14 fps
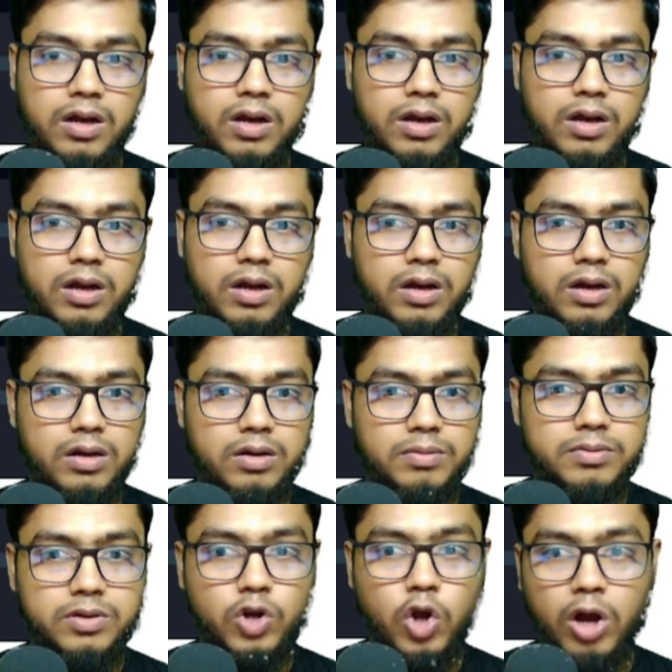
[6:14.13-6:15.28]

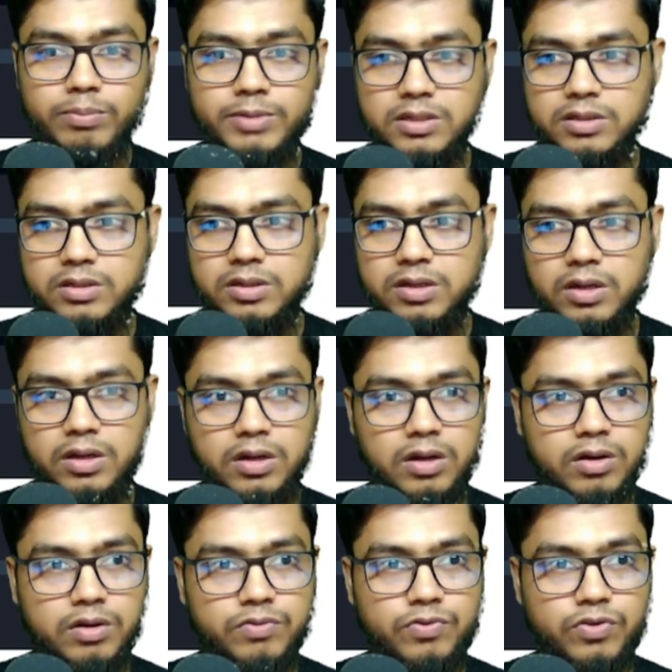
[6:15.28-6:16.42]
the command
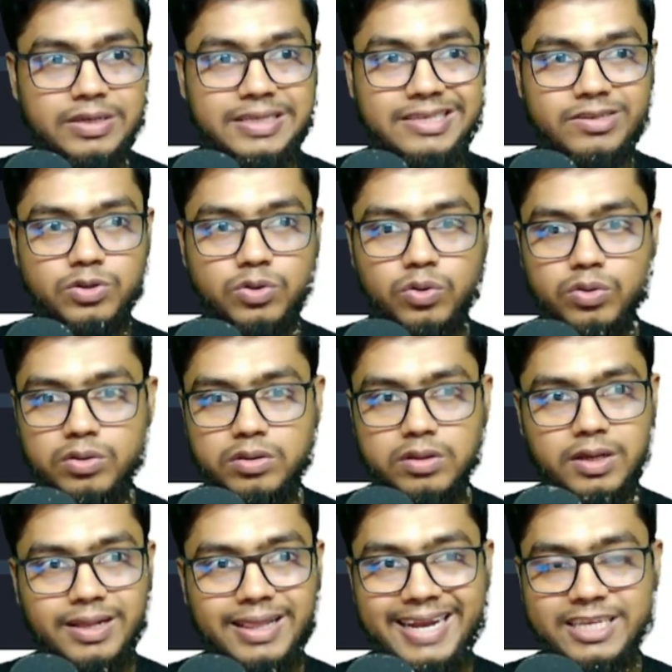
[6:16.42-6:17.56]
for install
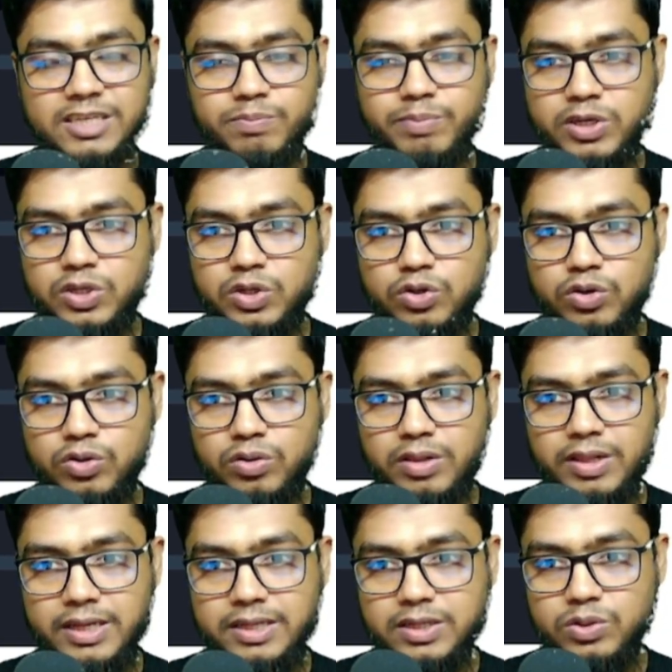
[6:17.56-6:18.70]
the latest version,
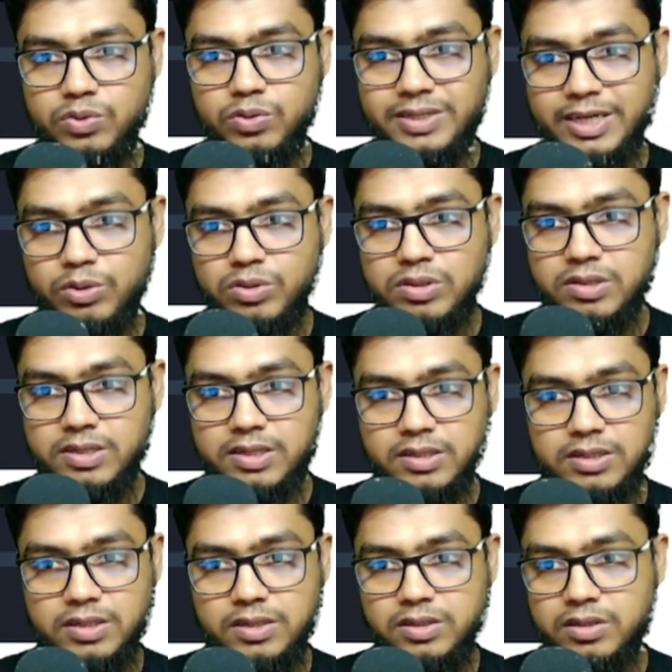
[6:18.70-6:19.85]
like Tailwind
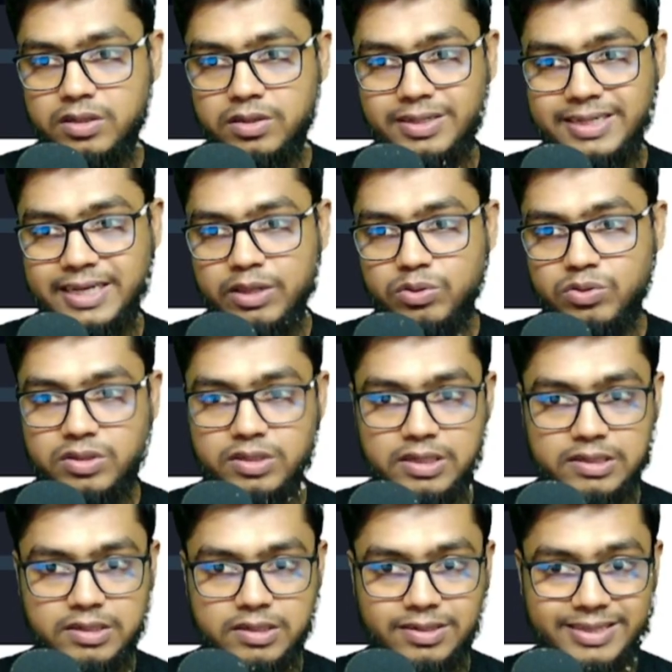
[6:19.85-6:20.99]
CSS, the Tailwind
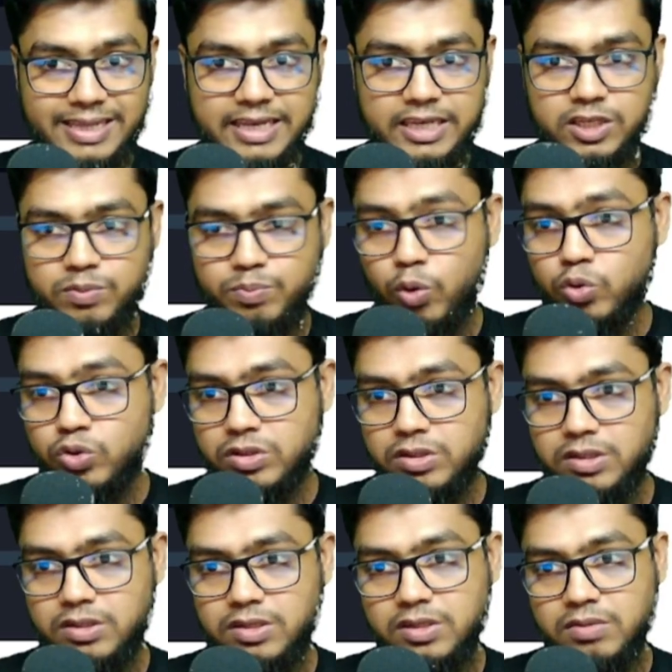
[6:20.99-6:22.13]
CSS / post
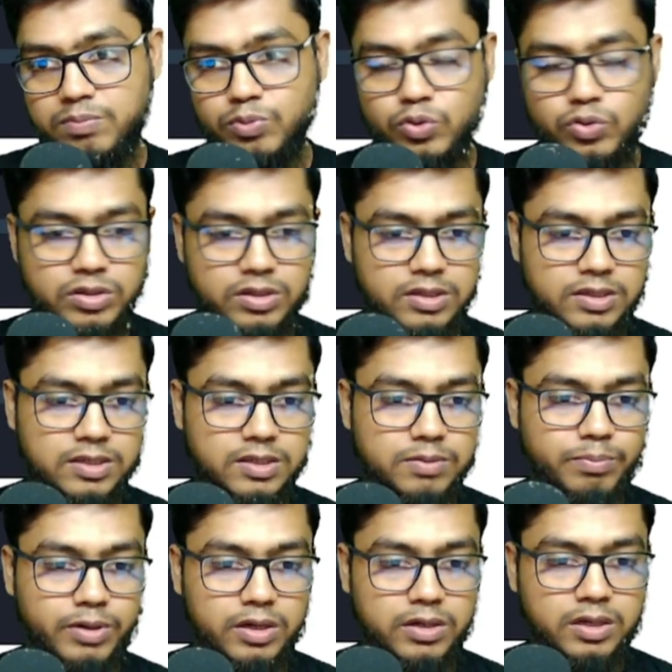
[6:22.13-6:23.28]
CSS and post CSS.
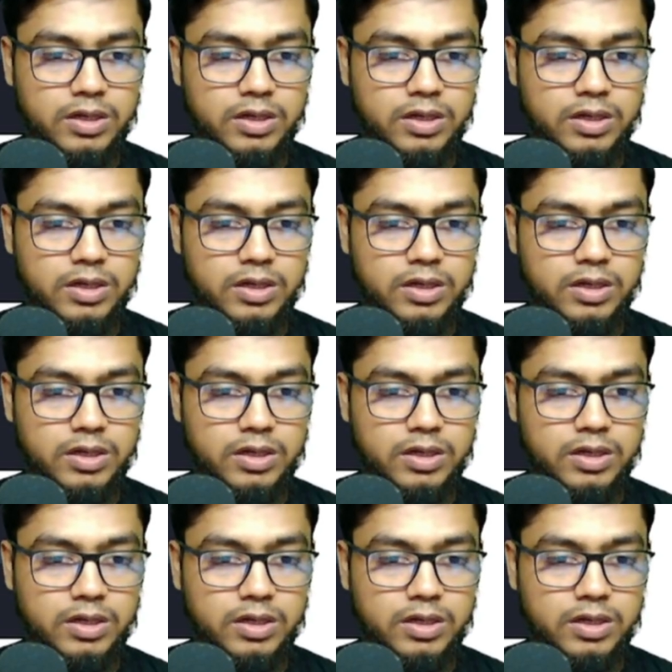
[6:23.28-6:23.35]
But